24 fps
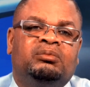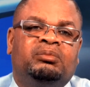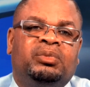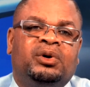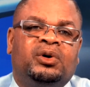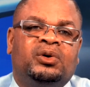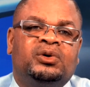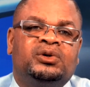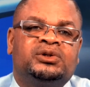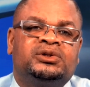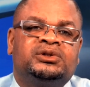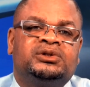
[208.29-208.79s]

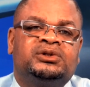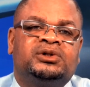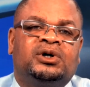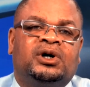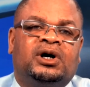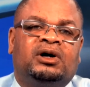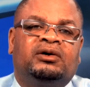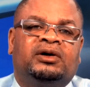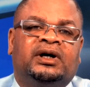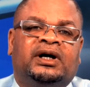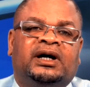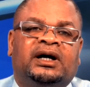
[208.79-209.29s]

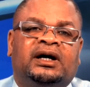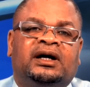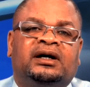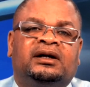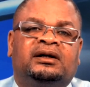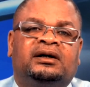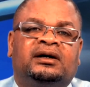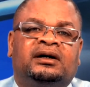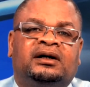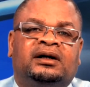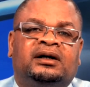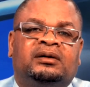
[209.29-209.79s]

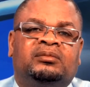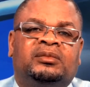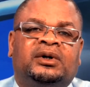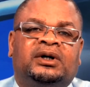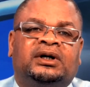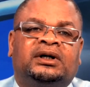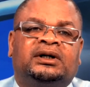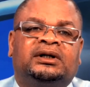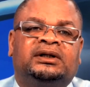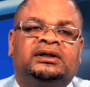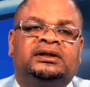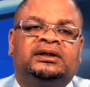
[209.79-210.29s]
post-Hurricane
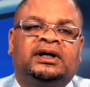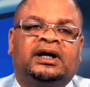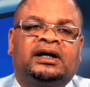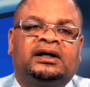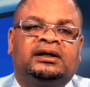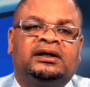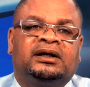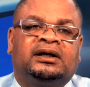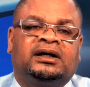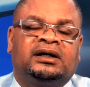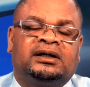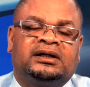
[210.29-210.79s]
Irma
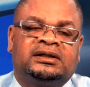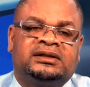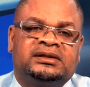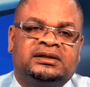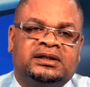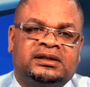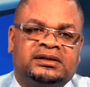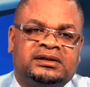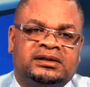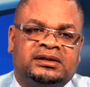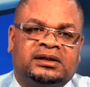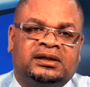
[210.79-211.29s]
technical
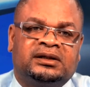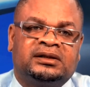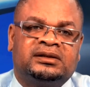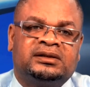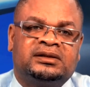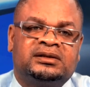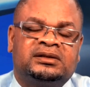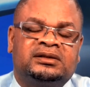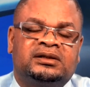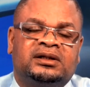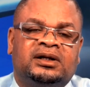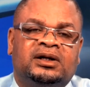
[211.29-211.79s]

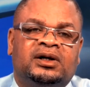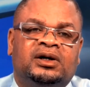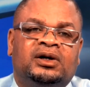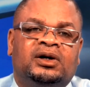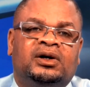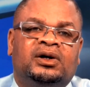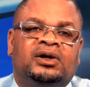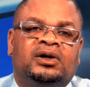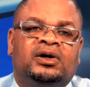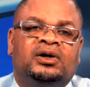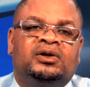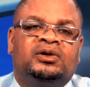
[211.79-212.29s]
assistance,
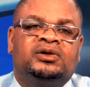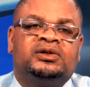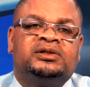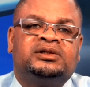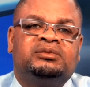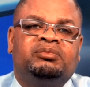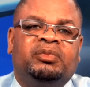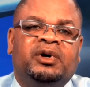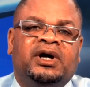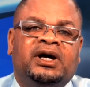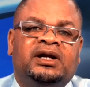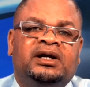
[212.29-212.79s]
to
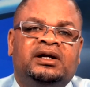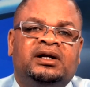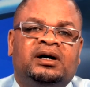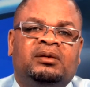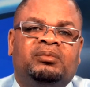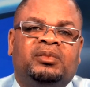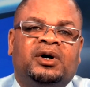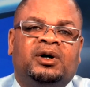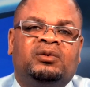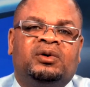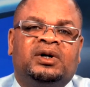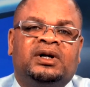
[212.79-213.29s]
speeding
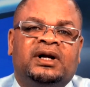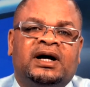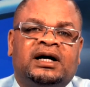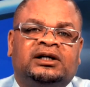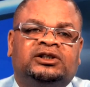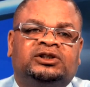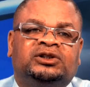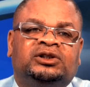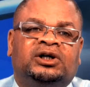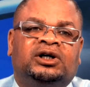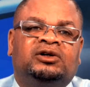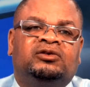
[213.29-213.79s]
up our
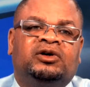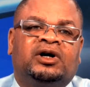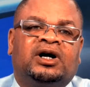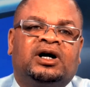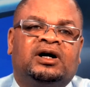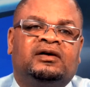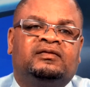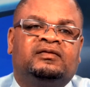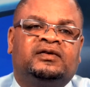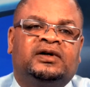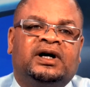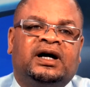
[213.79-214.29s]
national
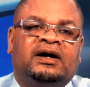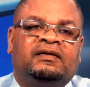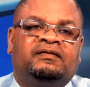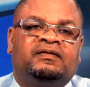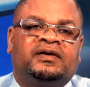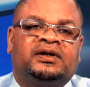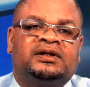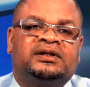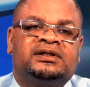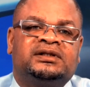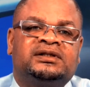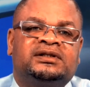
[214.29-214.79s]
recovery
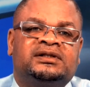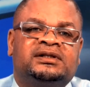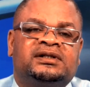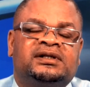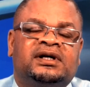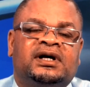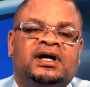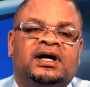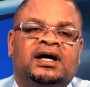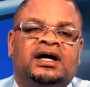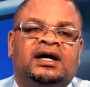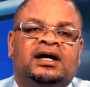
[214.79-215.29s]
efforts
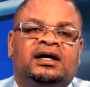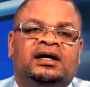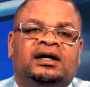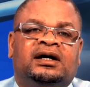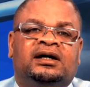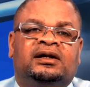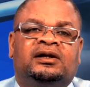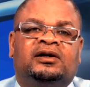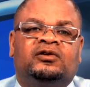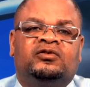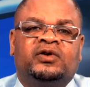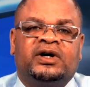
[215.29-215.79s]

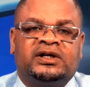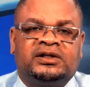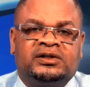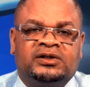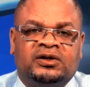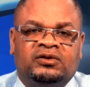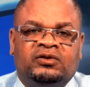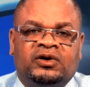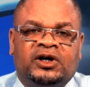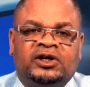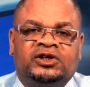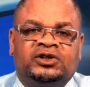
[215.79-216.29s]
in the
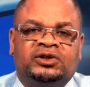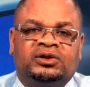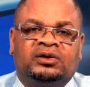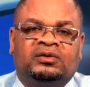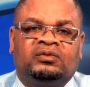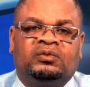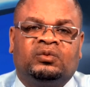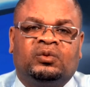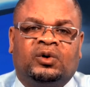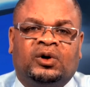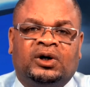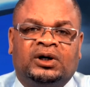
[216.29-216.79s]
restoration of
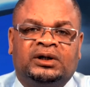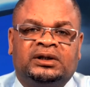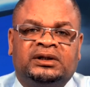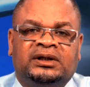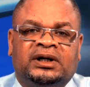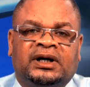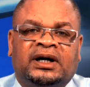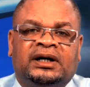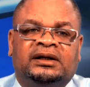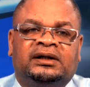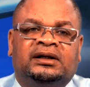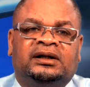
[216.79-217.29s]
water
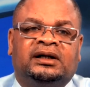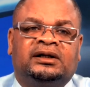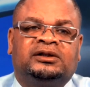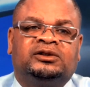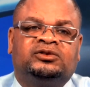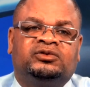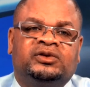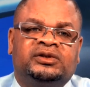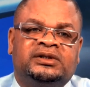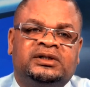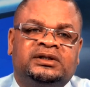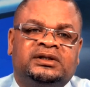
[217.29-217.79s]
and
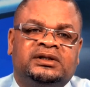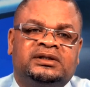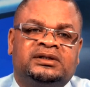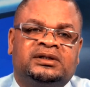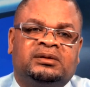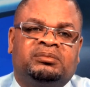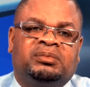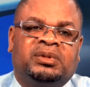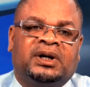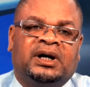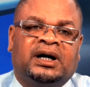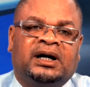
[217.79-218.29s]
electricity
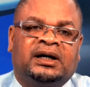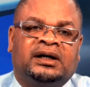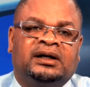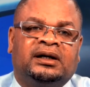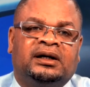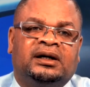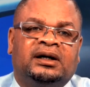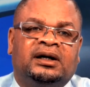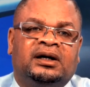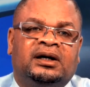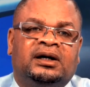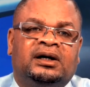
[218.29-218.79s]

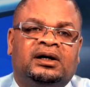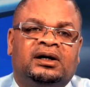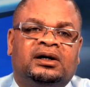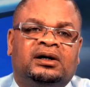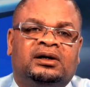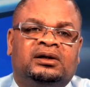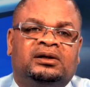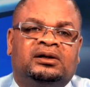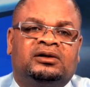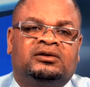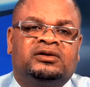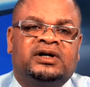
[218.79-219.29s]
supply
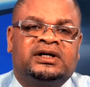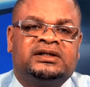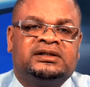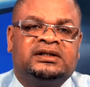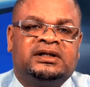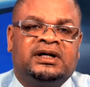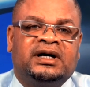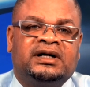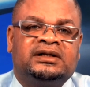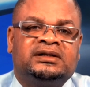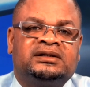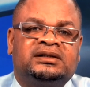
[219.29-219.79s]
to
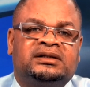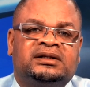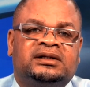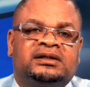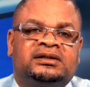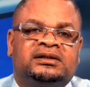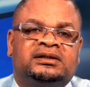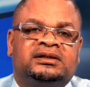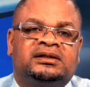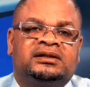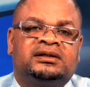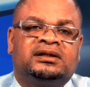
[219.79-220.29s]

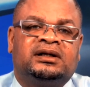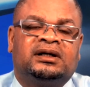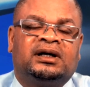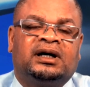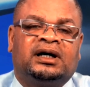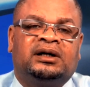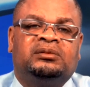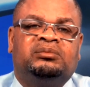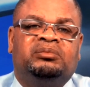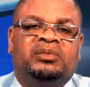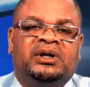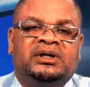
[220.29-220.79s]
residences
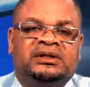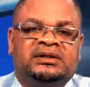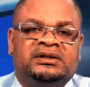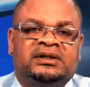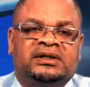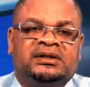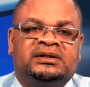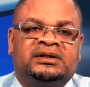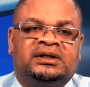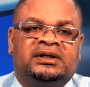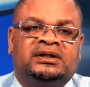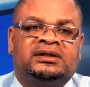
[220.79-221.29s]
and
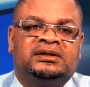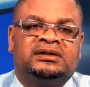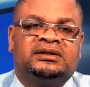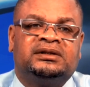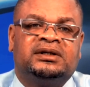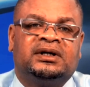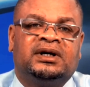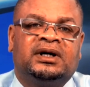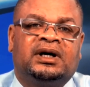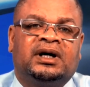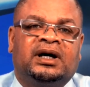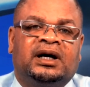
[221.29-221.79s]
businesses
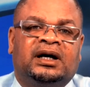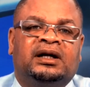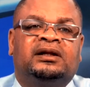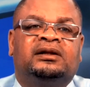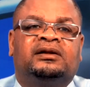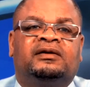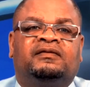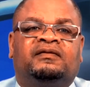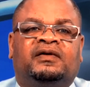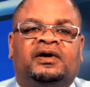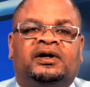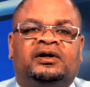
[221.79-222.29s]

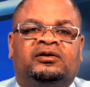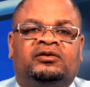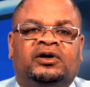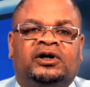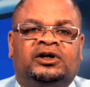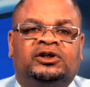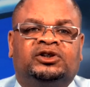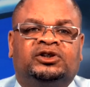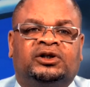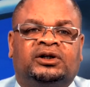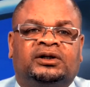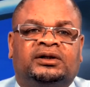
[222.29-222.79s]
in the
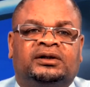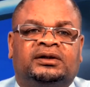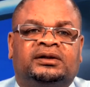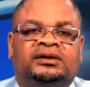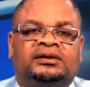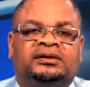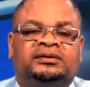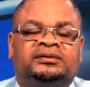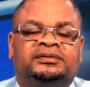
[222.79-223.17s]
Federation.